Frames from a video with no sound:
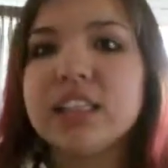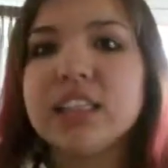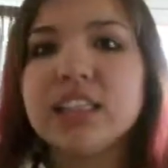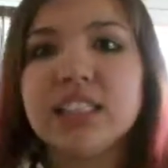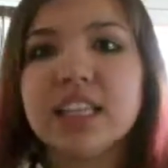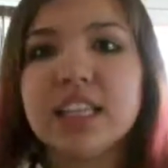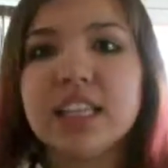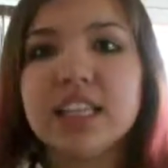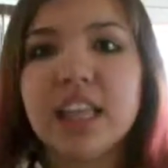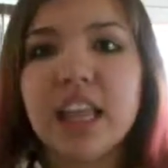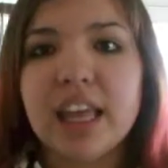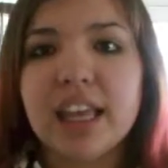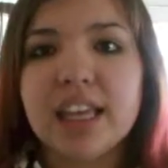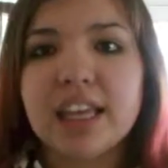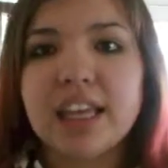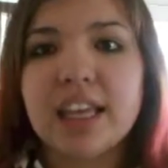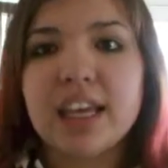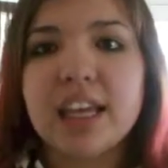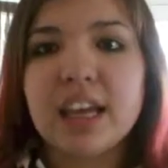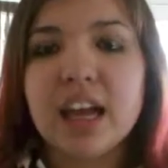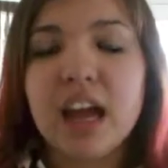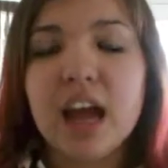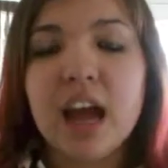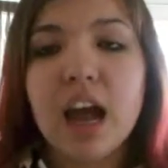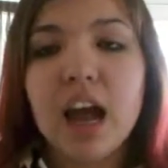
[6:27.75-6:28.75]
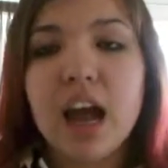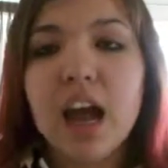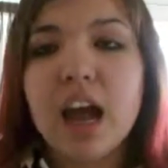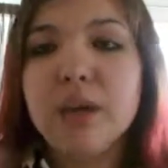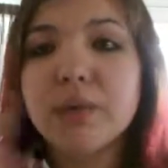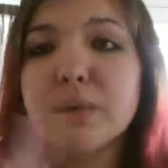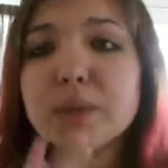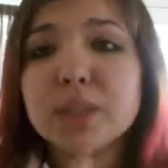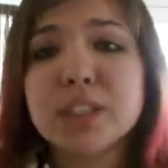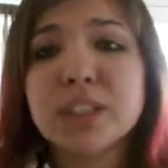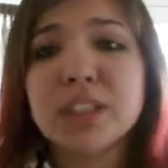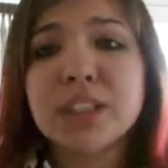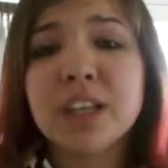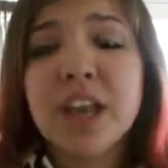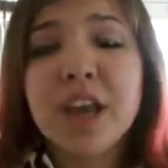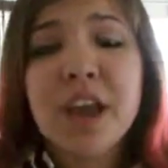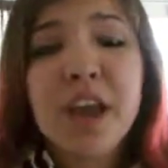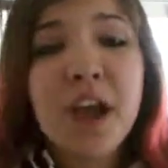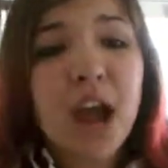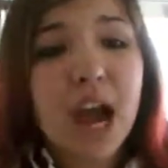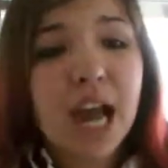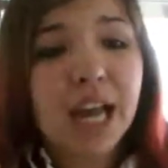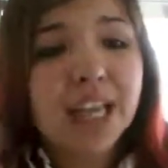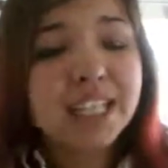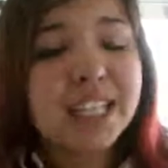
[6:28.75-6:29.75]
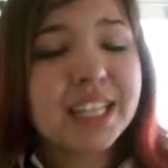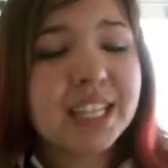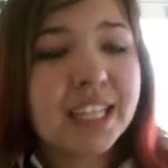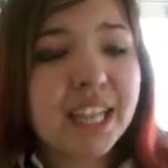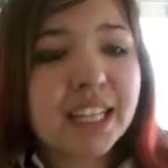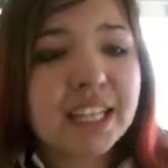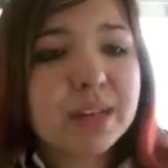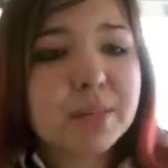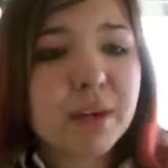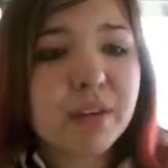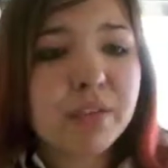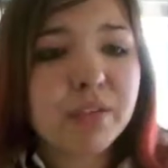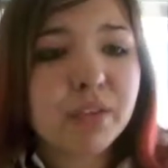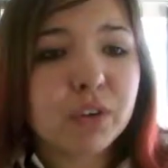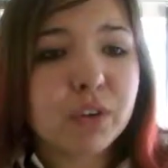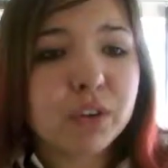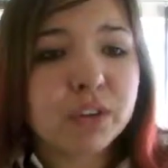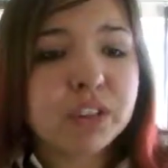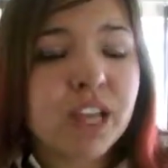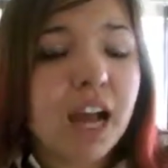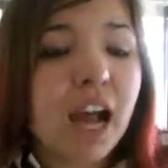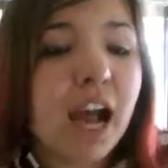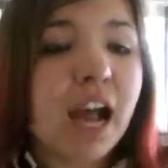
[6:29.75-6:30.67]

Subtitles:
didn't like. I didn't like him at first.